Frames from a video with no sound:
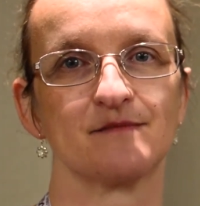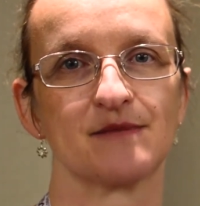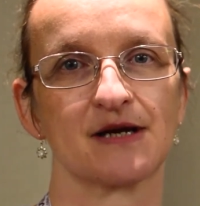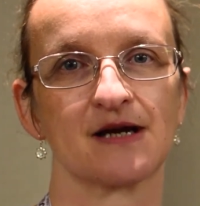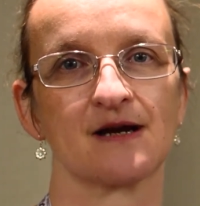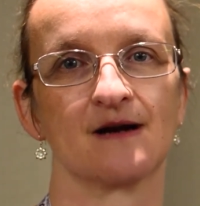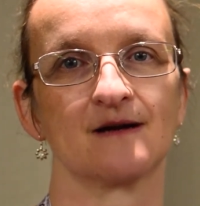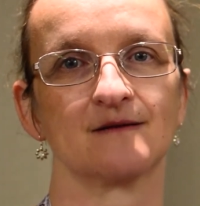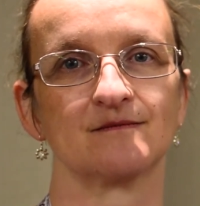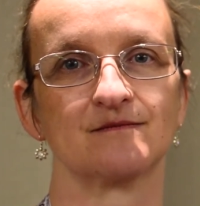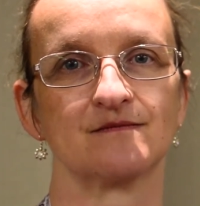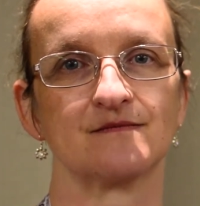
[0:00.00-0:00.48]

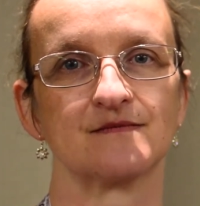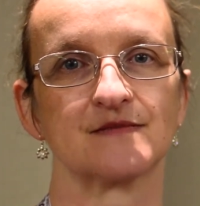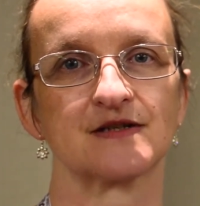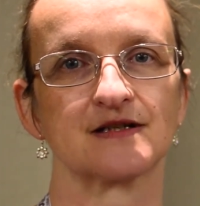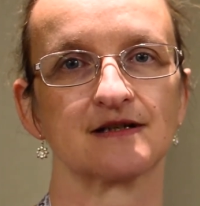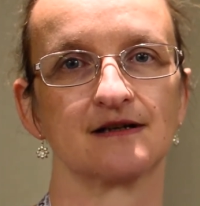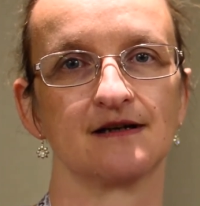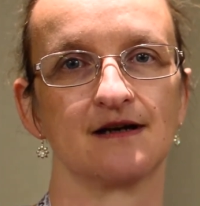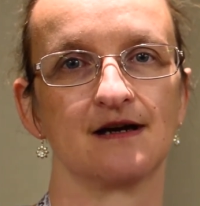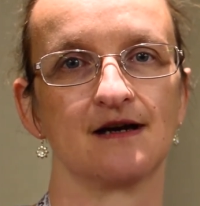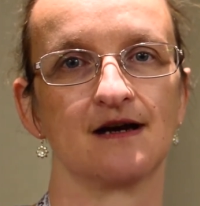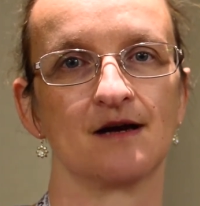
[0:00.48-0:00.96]

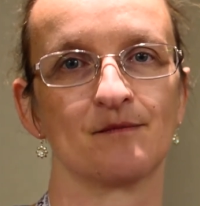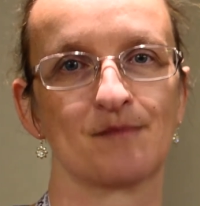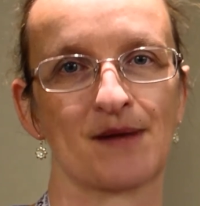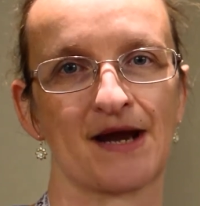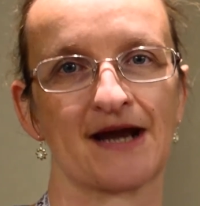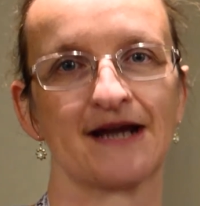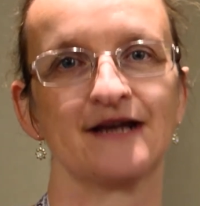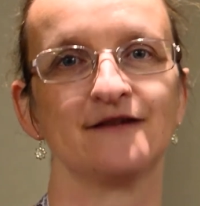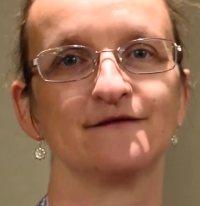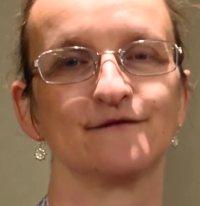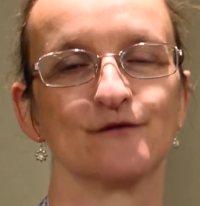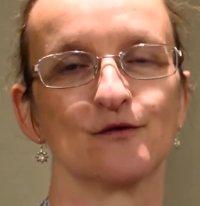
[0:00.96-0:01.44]
becomes a
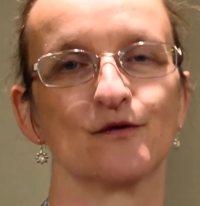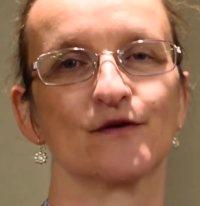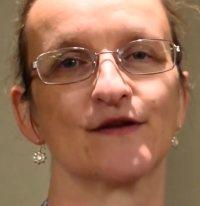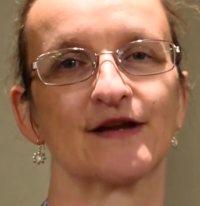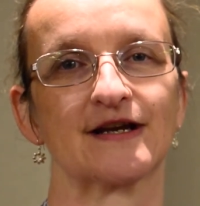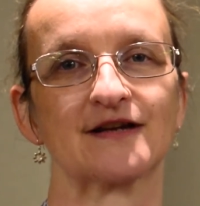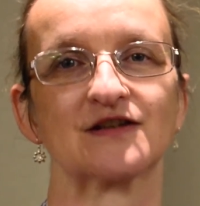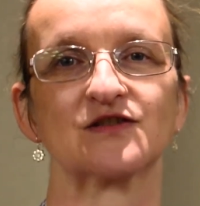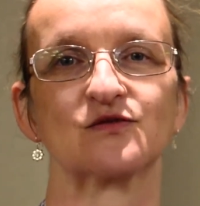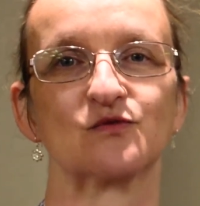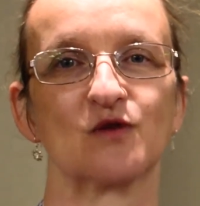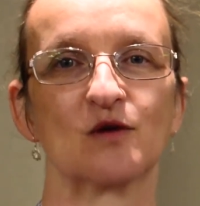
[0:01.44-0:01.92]
painful
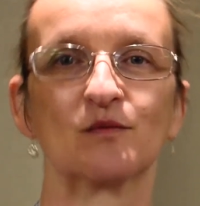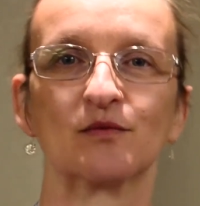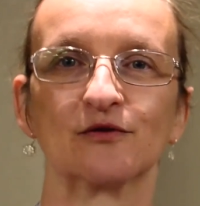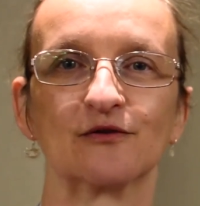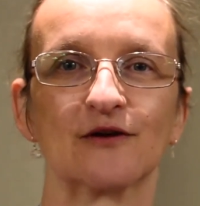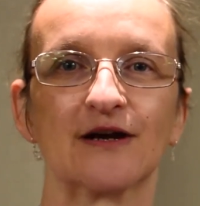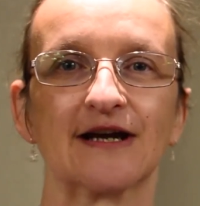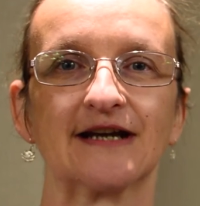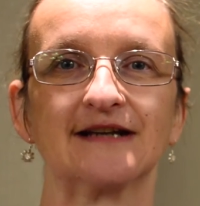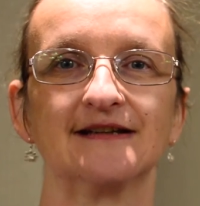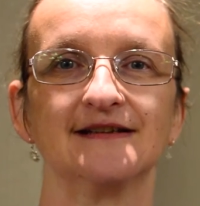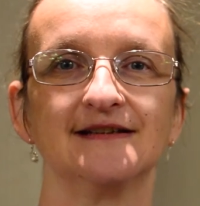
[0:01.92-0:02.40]
thing to
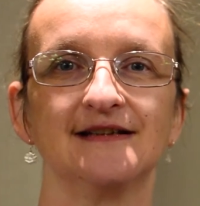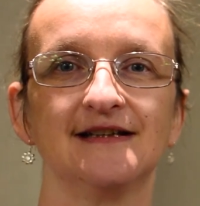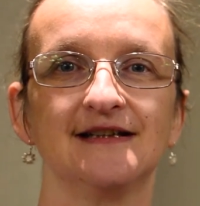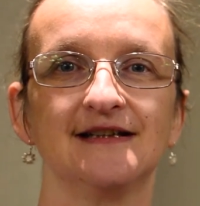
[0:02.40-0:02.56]
operate.